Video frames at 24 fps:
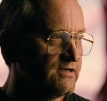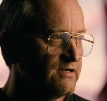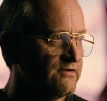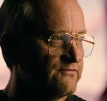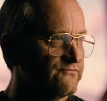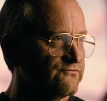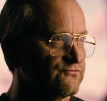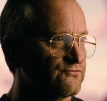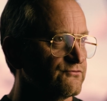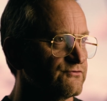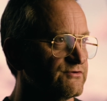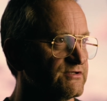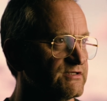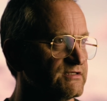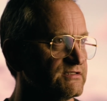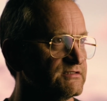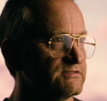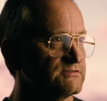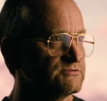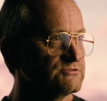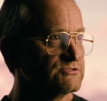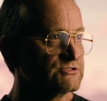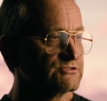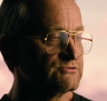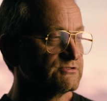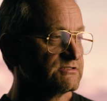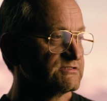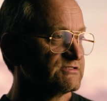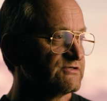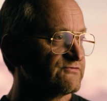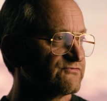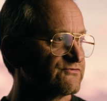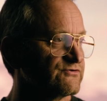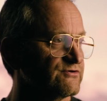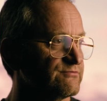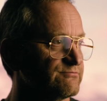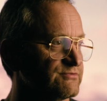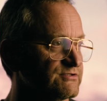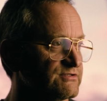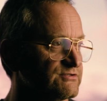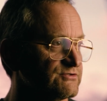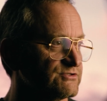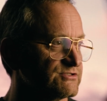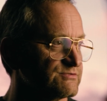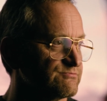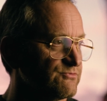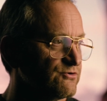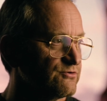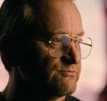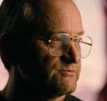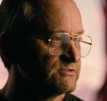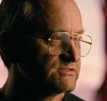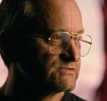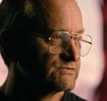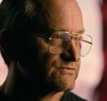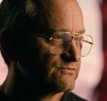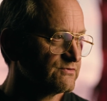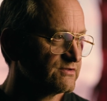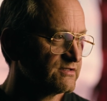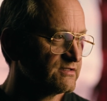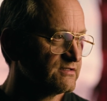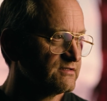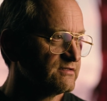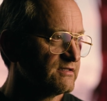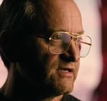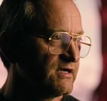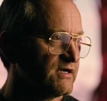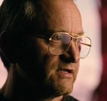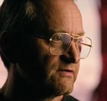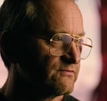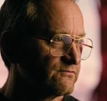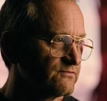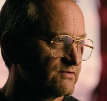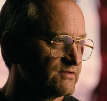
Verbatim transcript: every show is different, but there's moments within that,